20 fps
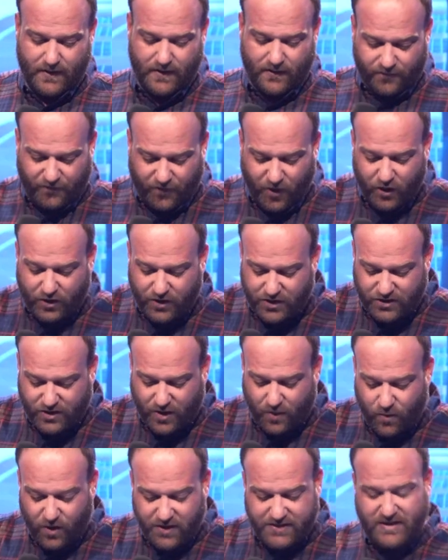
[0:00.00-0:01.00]
Focus
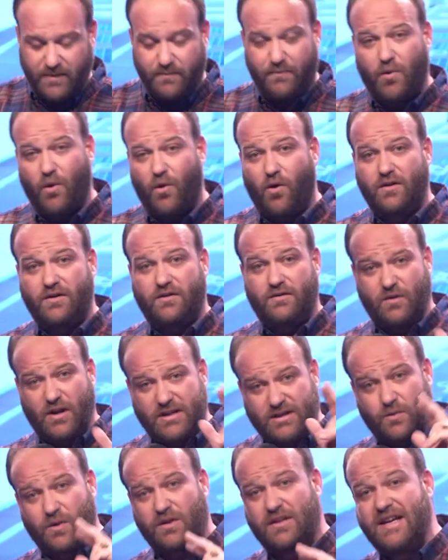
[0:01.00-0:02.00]
on what's important.
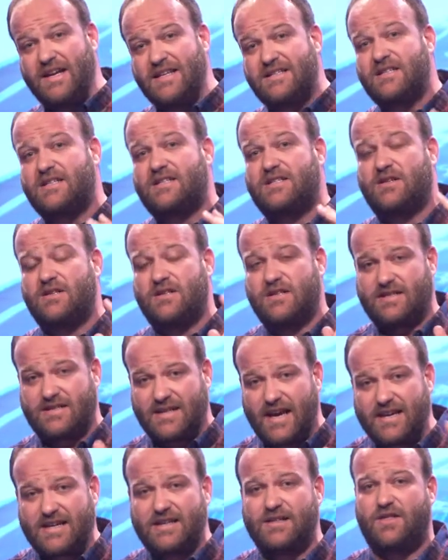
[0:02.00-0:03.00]
That's what leads us to the
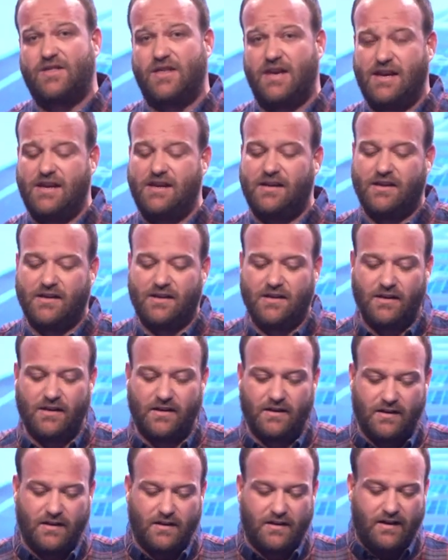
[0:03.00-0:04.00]
second thing
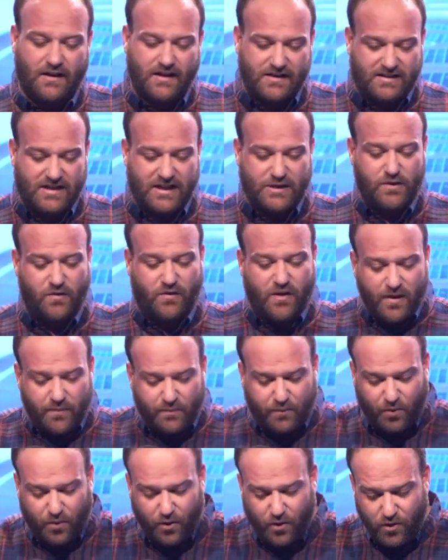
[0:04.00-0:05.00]
is this. We've got to
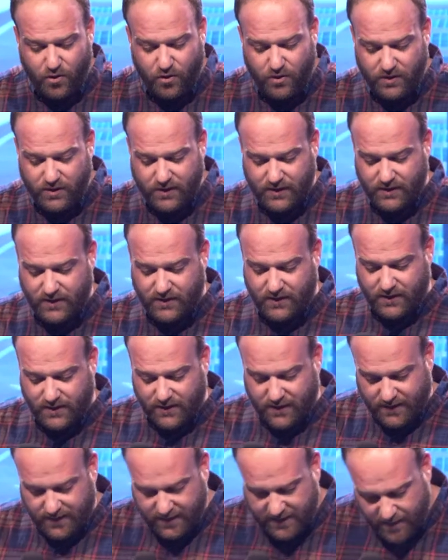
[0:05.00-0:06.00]
prune
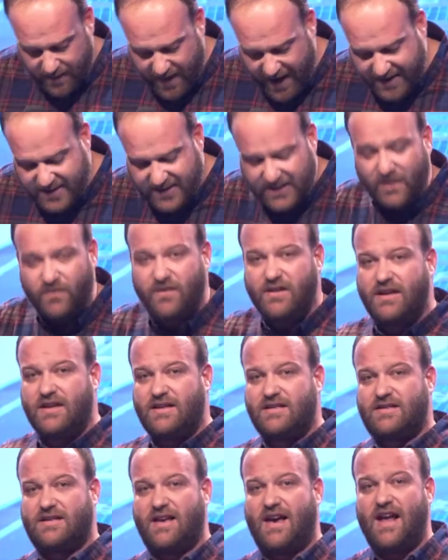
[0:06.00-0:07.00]
some
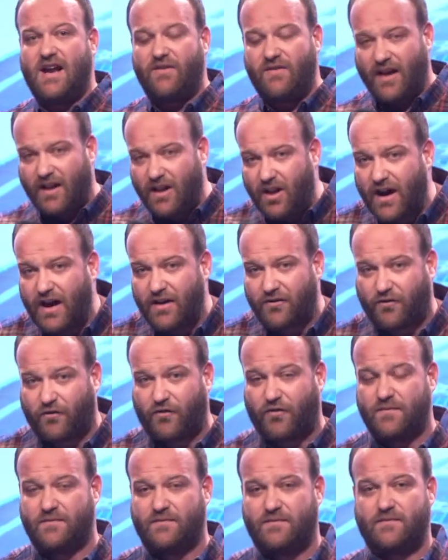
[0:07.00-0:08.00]
activities out of our life
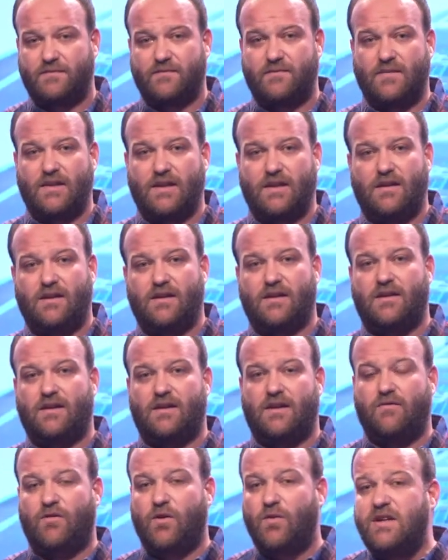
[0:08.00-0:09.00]

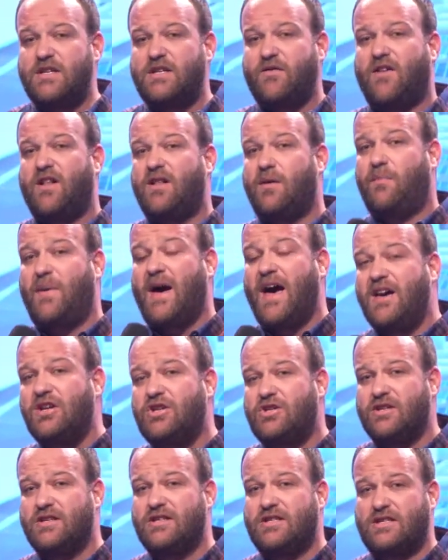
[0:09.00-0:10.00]
we want to develop
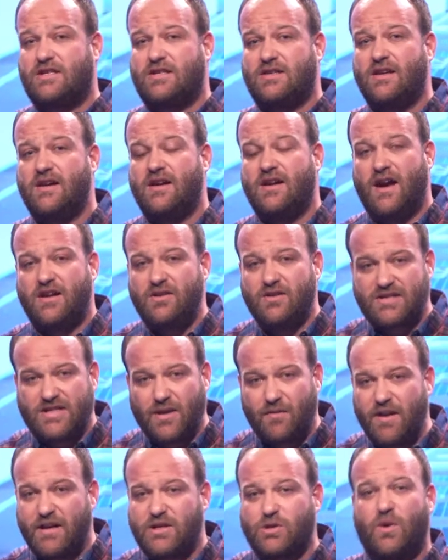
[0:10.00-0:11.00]
patience, and you're
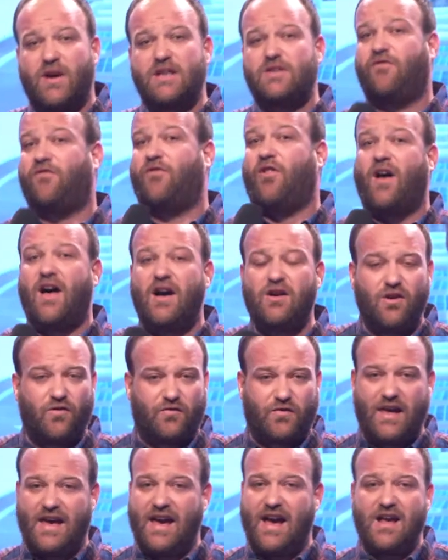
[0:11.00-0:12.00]
somebody that's always flying off
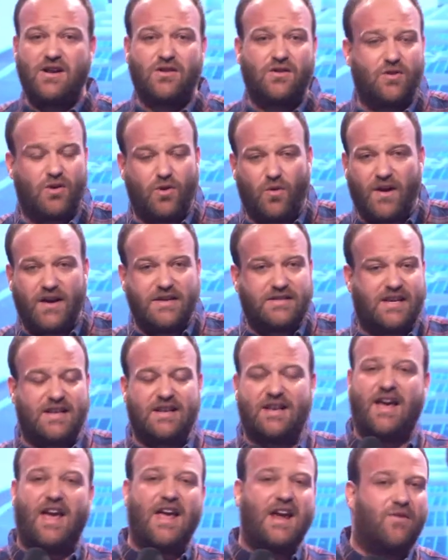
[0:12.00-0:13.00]
the handle, always
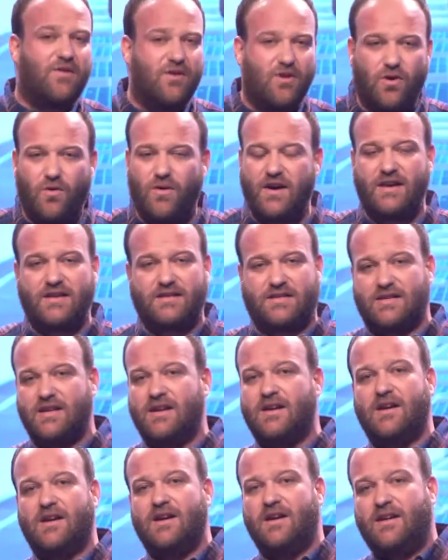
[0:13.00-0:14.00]
getting angry, always
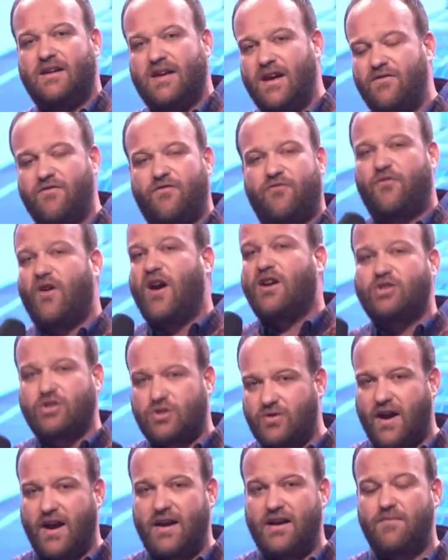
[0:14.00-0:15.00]
getting
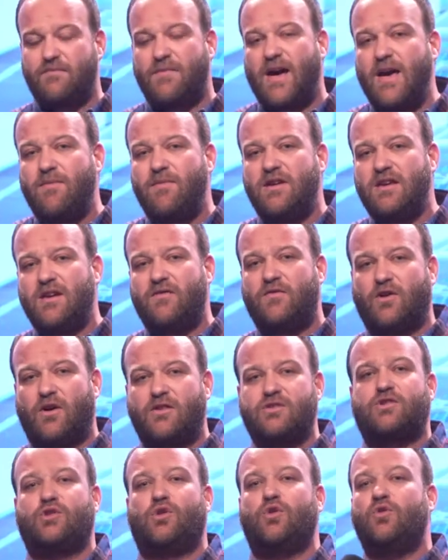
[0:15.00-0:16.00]
frustrated. Maybe you've
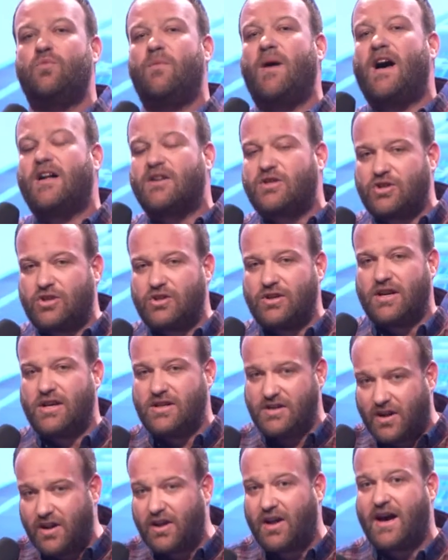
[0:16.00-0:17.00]
got too much in
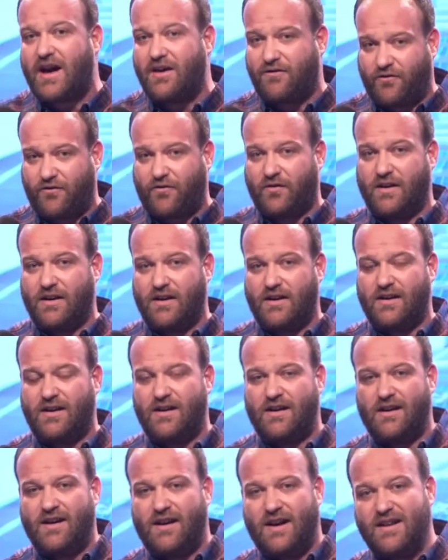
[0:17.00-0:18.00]
your life.
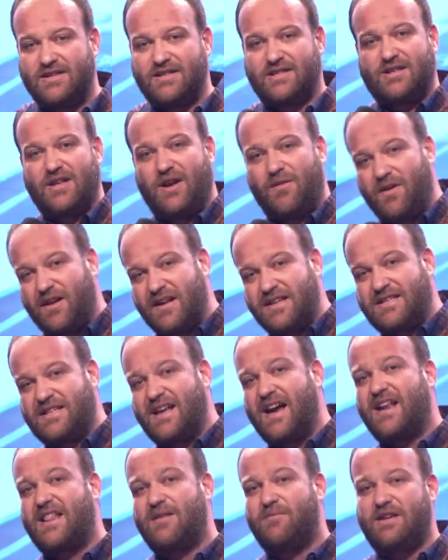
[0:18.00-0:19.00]
It was just like when I
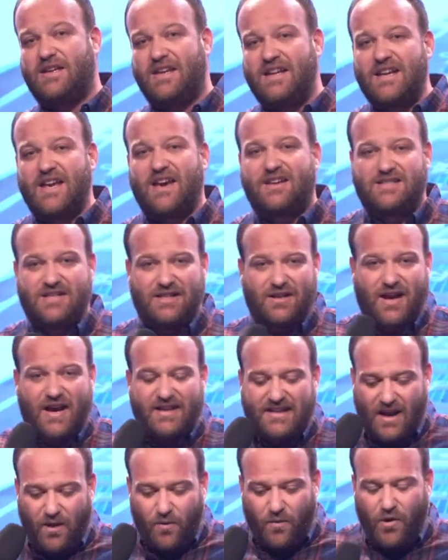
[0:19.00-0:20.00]
started at the beginning, how I said I
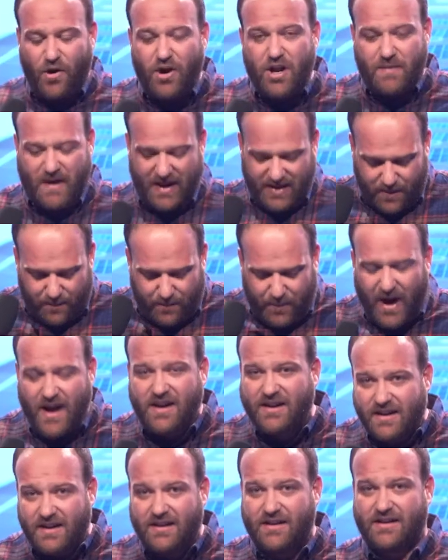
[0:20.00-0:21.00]
had that word about the
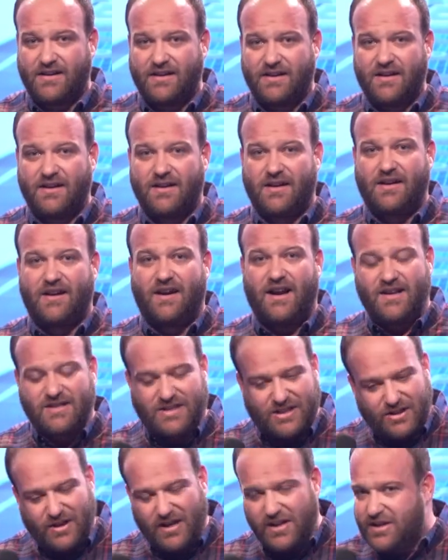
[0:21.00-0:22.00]
bucket. And it's
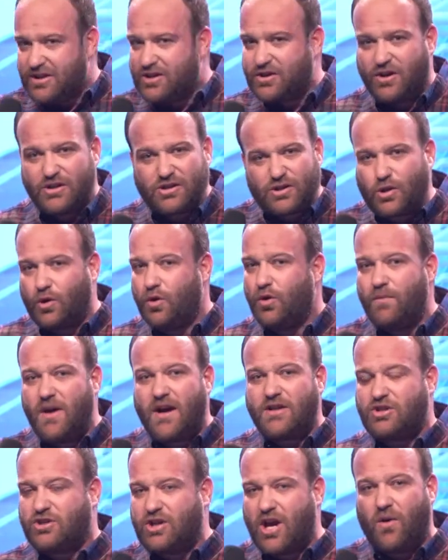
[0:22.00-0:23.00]
just like you just got too
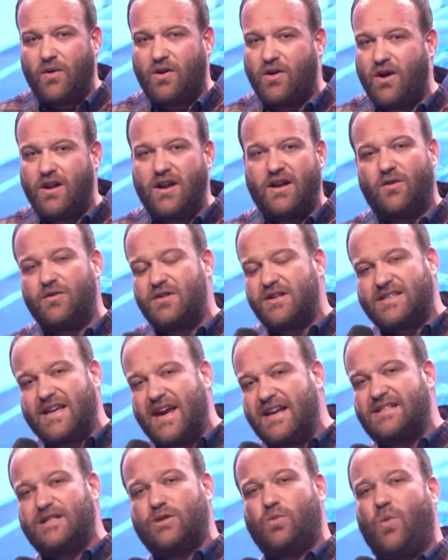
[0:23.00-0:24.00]
much going on, and all it
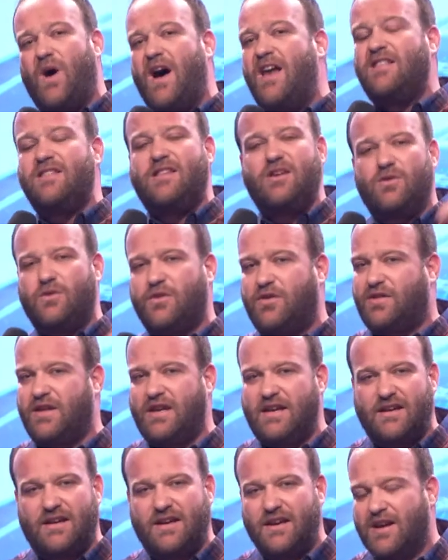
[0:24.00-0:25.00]
takes is one little
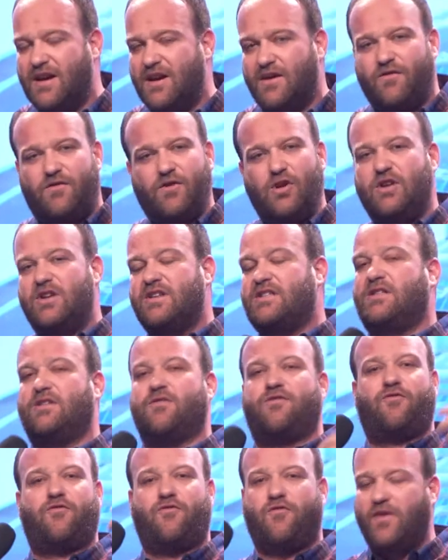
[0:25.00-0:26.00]
thing for you just to
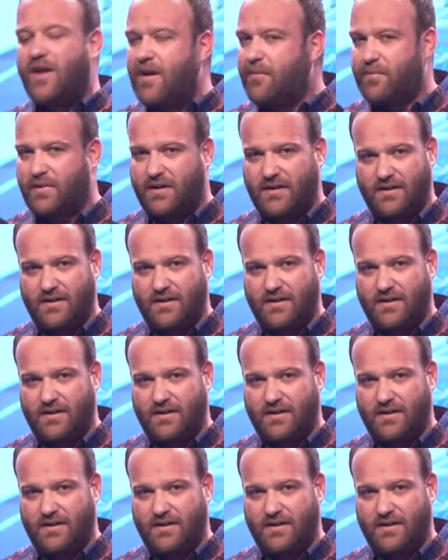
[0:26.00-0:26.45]
flip.